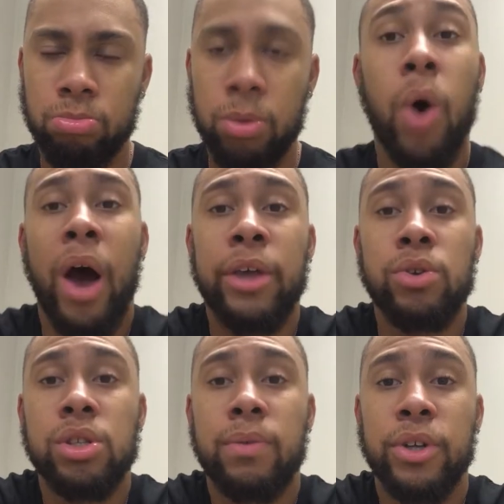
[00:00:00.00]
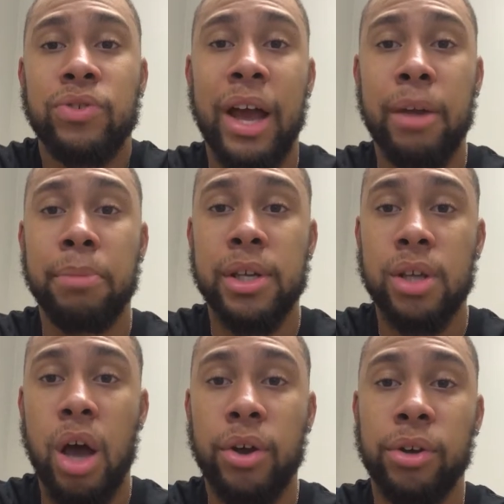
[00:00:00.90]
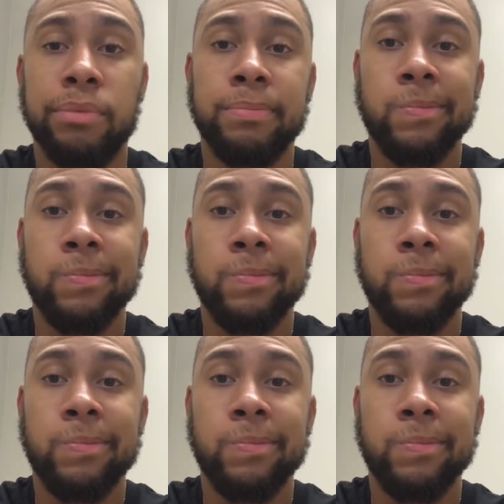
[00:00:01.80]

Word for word: Oh, I used to run track and play soccer.